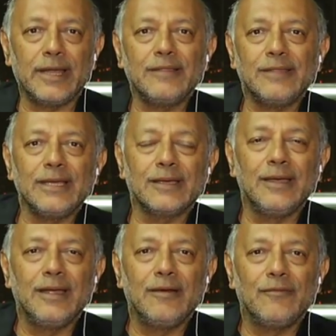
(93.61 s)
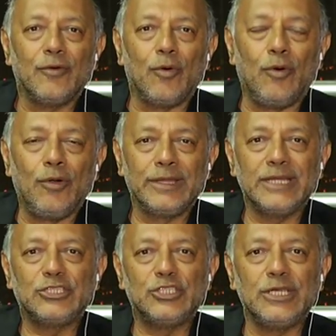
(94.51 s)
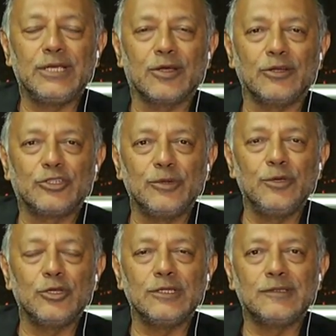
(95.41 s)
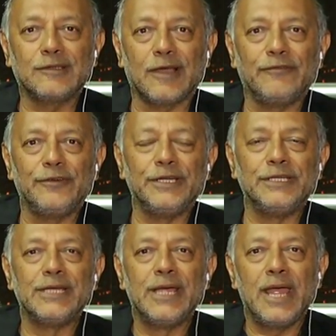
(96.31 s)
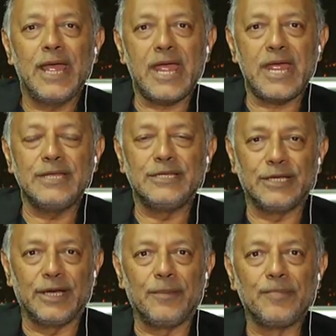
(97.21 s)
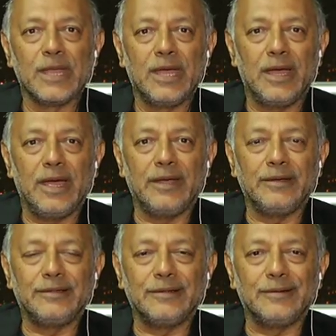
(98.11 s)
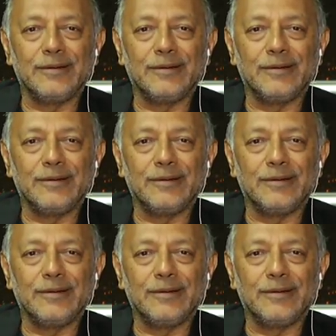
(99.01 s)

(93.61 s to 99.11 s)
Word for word: and I think for all that she contributed, suffered, and uh, and